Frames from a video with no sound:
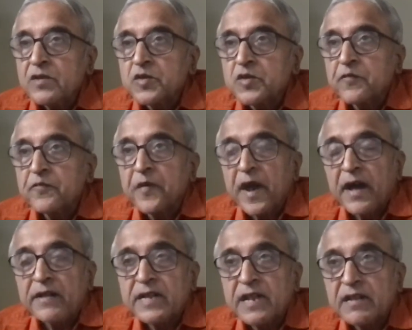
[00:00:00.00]
so
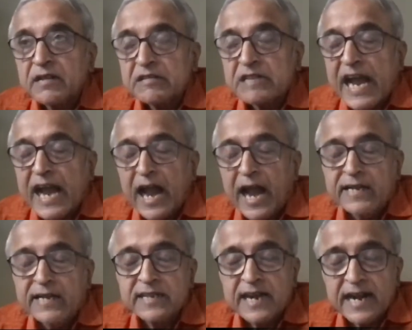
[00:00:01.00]
uh, at,
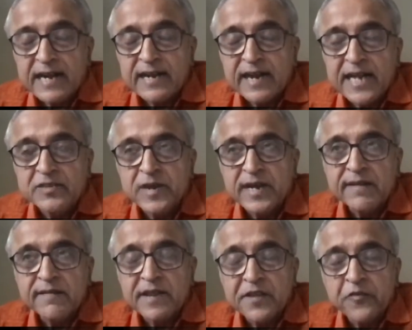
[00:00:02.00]
at the undergraduate level,